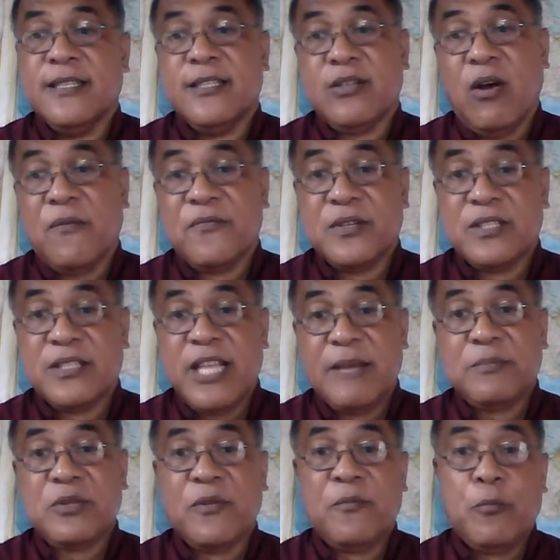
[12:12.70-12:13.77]
of the
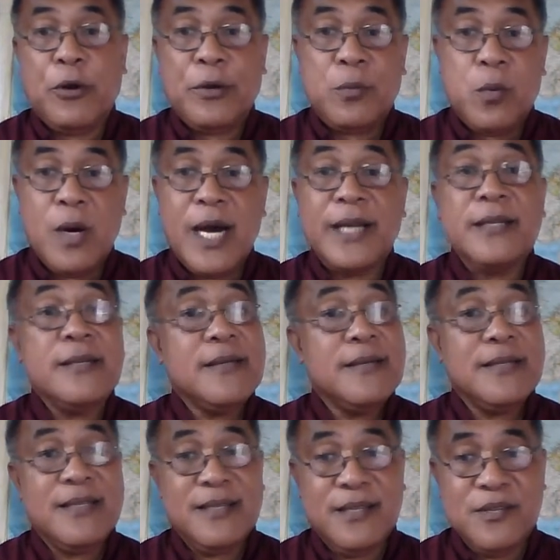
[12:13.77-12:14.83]
steps of point 1,
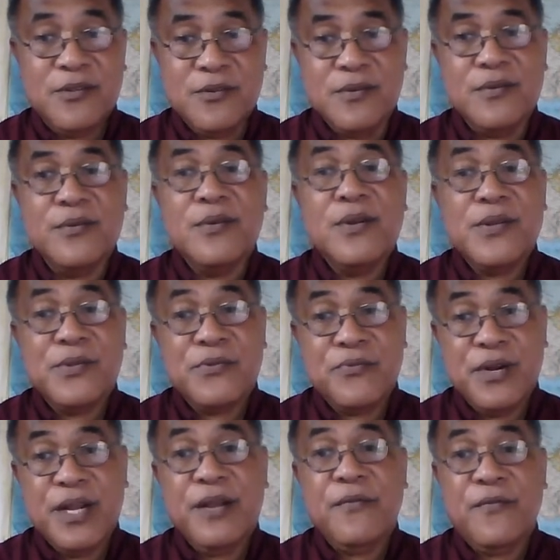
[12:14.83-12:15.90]
2,
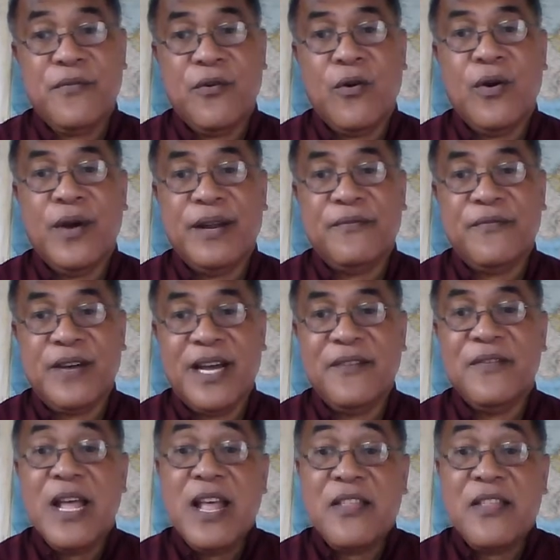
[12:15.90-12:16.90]
3, 4, and 5,